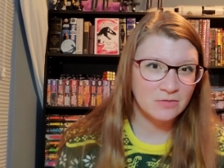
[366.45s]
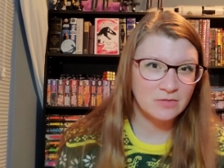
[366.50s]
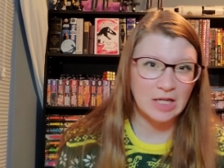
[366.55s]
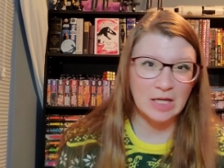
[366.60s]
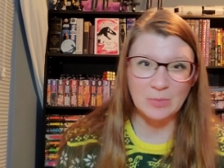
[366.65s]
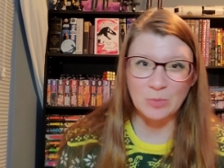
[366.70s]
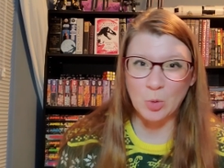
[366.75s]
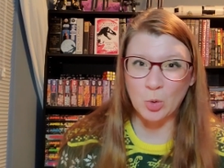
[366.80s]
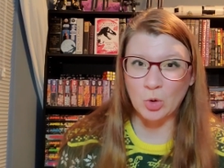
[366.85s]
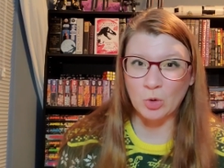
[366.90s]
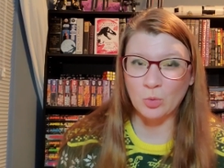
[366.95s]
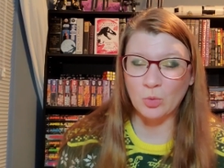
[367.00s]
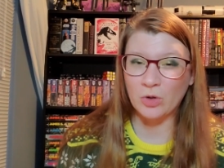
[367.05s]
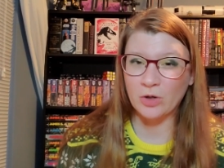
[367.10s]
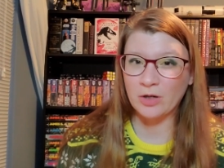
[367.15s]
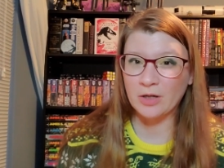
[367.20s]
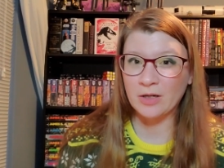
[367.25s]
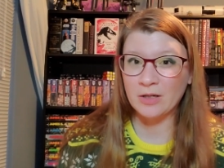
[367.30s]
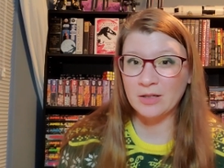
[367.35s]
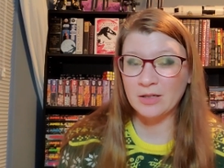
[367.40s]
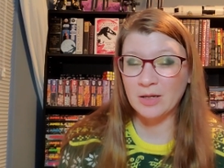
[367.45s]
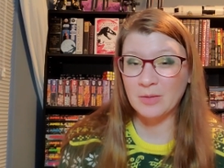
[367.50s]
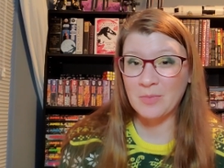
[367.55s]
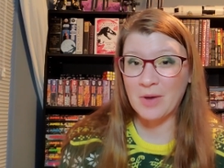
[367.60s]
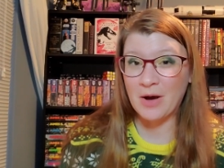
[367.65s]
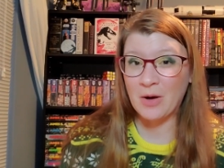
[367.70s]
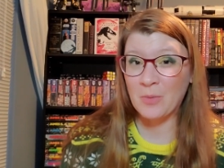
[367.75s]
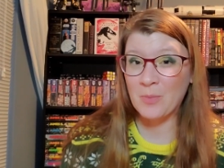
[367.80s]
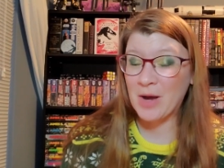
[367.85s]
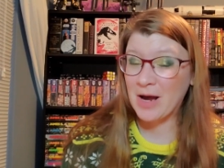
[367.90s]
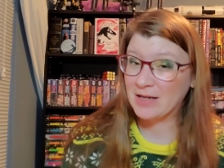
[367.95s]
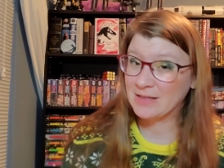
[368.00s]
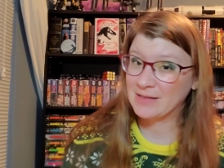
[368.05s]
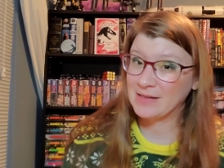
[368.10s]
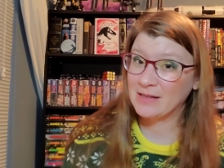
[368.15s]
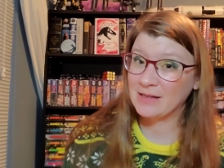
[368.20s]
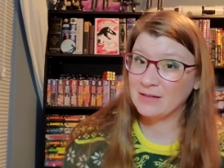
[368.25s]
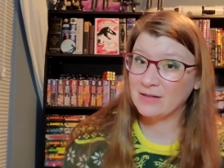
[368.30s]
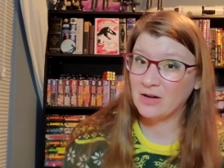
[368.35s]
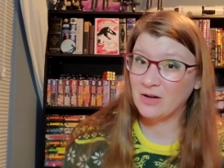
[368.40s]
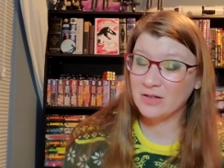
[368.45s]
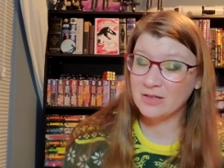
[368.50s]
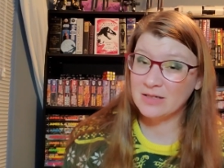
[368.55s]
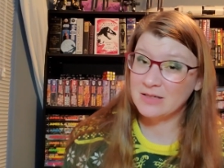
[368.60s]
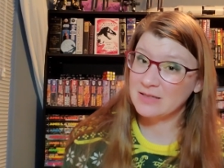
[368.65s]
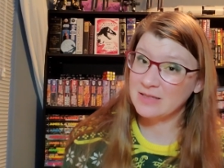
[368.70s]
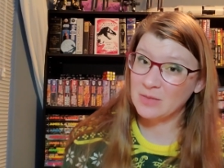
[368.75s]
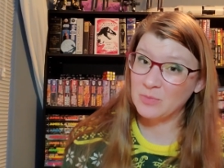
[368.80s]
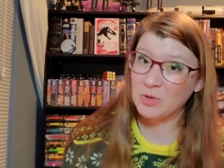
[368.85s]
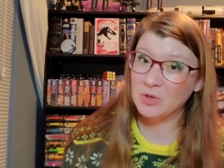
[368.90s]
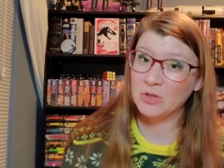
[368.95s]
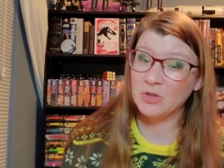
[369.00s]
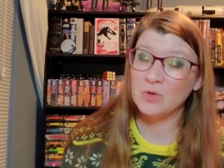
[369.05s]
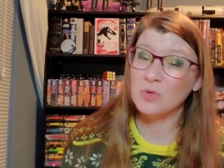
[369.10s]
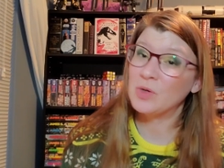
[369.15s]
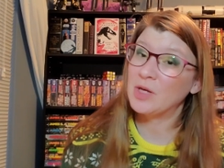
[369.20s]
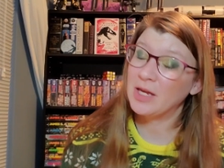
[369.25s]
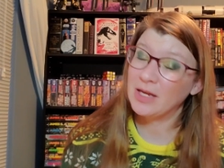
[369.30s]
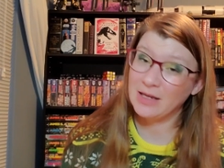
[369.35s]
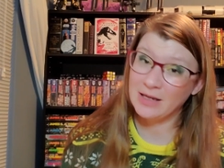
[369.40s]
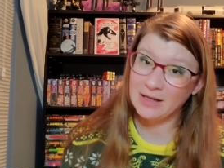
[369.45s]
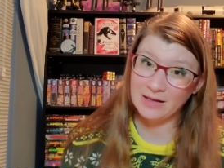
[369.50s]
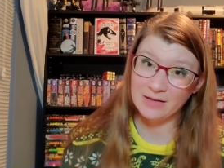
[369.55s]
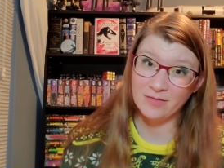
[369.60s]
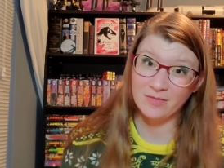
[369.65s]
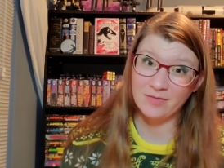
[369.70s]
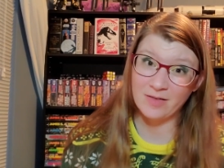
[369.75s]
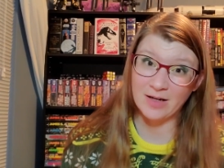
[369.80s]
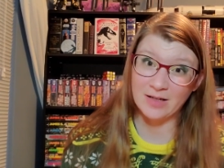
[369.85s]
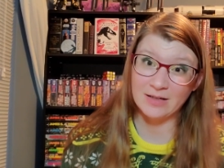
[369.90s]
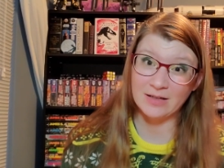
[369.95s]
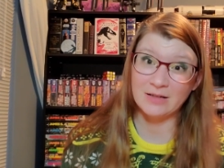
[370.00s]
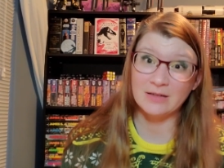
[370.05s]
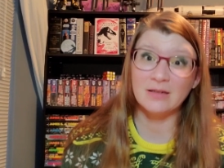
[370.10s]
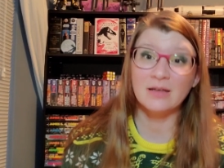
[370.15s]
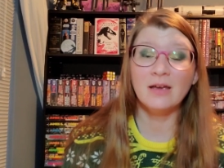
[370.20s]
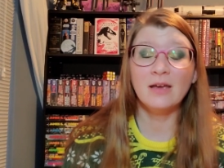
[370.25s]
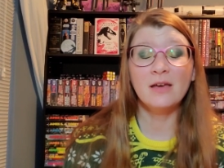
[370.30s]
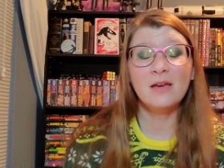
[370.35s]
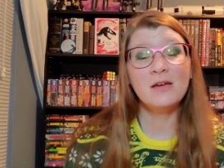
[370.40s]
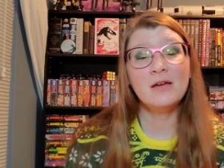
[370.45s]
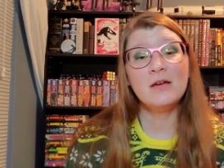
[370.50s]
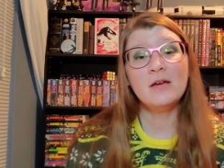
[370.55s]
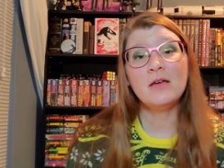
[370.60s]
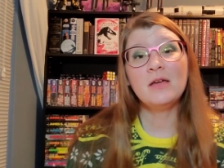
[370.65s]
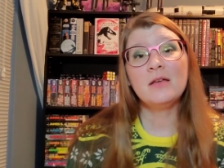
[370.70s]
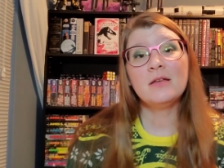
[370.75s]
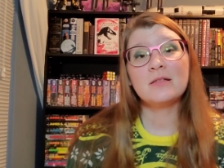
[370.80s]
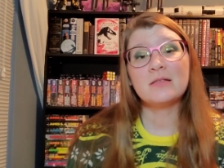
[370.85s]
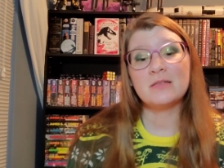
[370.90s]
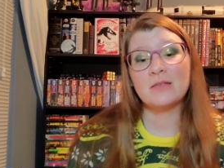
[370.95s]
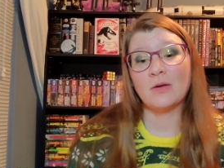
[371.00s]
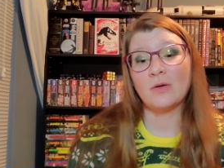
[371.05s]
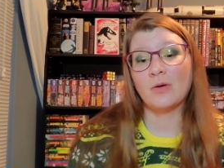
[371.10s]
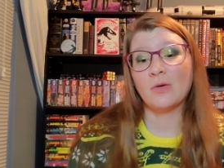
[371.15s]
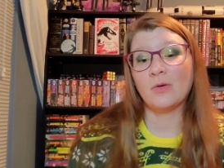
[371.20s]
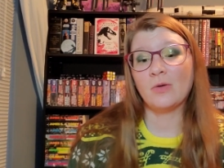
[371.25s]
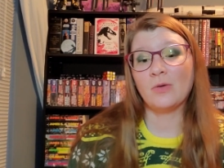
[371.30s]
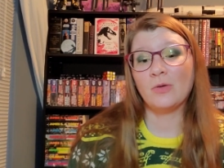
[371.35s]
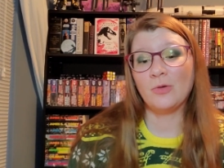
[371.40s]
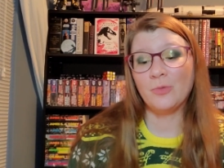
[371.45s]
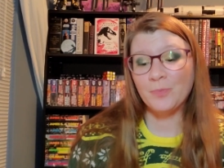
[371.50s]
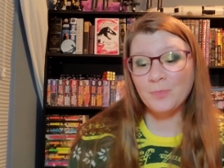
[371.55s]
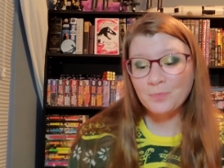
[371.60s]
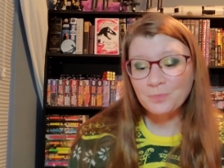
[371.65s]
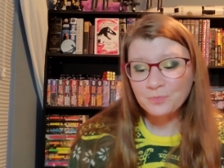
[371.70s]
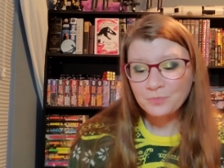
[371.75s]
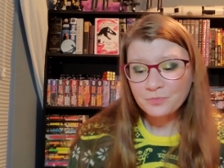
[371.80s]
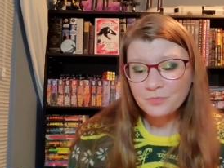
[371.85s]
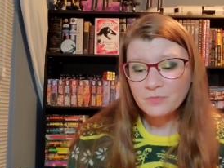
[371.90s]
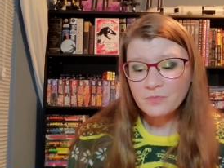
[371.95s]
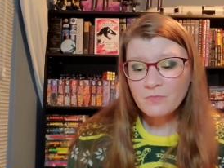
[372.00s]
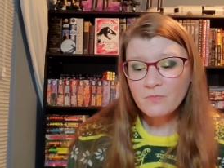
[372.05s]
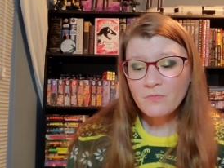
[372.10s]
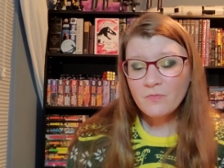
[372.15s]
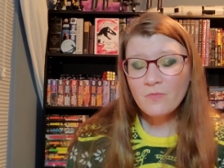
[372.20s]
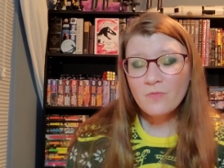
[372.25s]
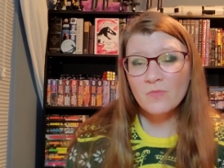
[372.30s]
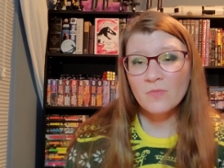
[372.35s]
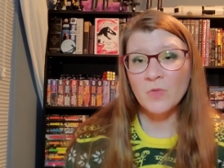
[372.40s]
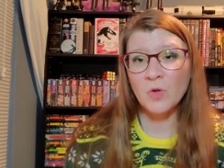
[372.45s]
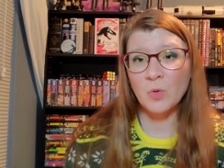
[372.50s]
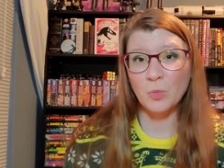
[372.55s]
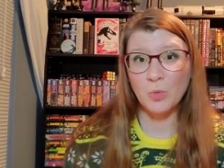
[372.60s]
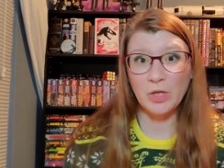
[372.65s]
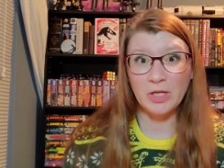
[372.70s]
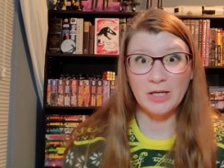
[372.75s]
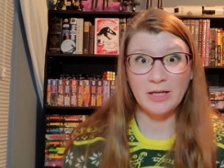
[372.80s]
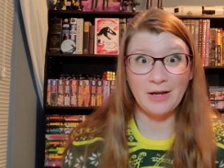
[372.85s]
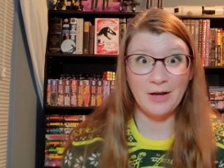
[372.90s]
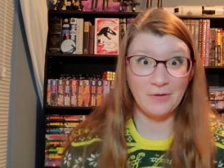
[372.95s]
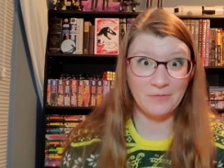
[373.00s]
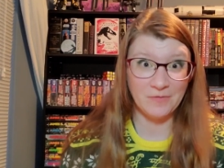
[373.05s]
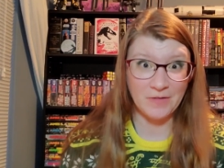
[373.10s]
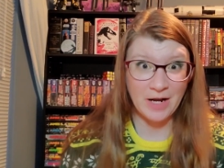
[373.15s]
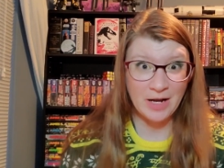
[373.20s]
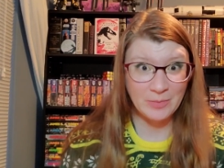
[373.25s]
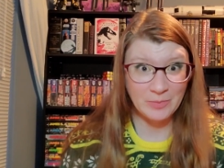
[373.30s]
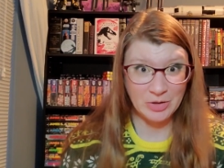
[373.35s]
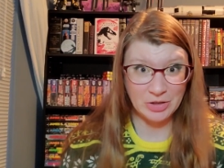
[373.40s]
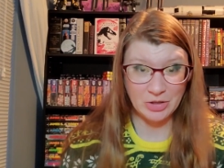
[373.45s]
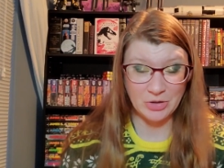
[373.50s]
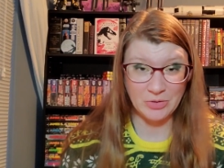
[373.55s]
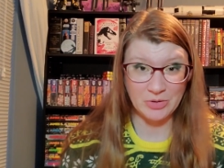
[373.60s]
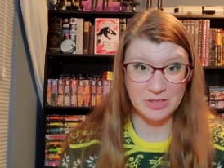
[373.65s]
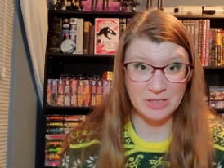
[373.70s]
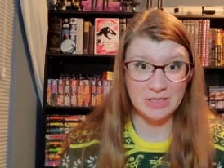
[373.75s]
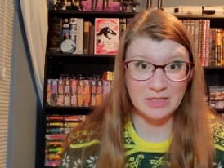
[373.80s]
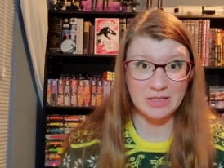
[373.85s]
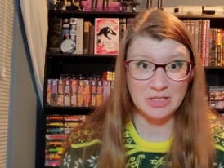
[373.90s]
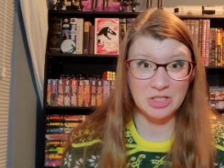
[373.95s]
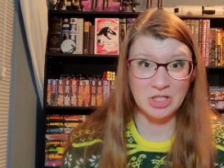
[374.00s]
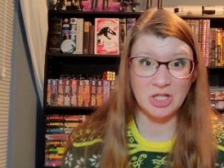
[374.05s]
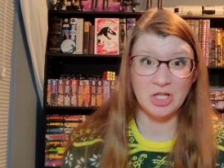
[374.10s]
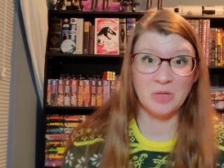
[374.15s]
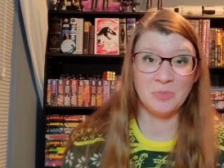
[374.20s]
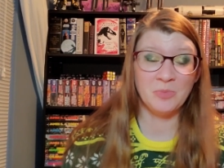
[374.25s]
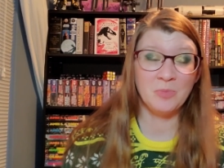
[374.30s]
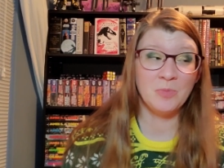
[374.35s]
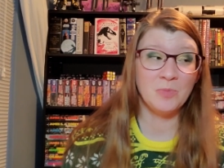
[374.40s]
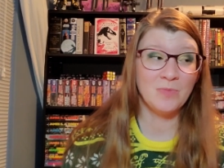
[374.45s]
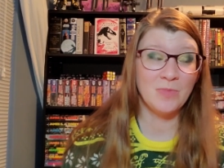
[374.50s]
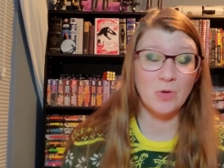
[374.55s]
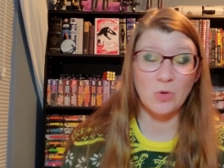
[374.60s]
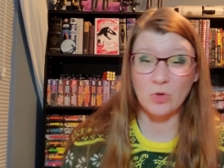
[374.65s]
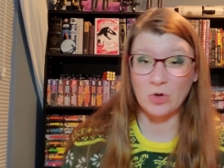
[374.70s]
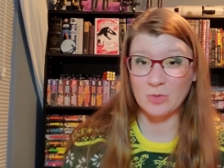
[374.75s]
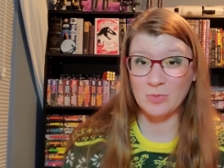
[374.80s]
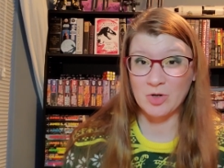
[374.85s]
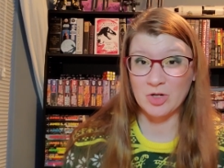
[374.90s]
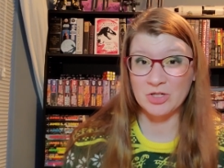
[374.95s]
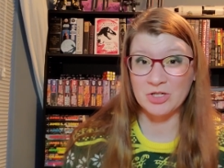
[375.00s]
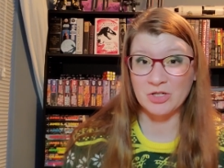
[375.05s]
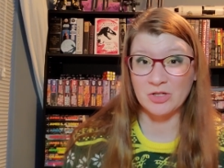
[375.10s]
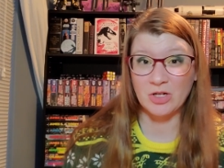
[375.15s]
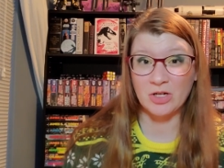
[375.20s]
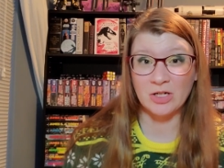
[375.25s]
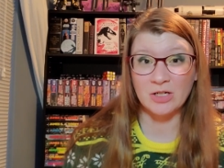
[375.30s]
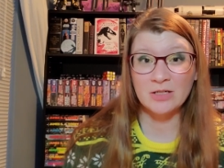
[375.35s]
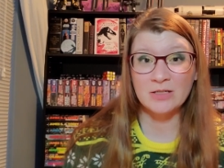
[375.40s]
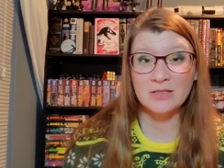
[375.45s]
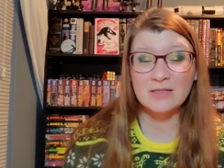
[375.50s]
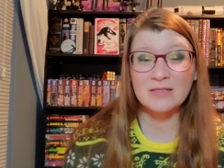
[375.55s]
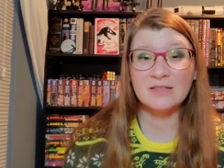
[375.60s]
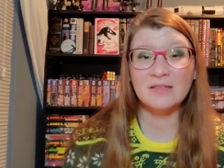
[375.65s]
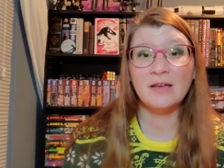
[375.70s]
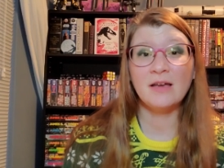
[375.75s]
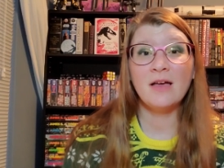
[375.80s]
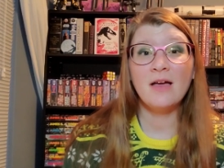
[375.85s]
I'm more worried about passing it on to someone who can't fight it. So we have not been going to the gym or martial arts.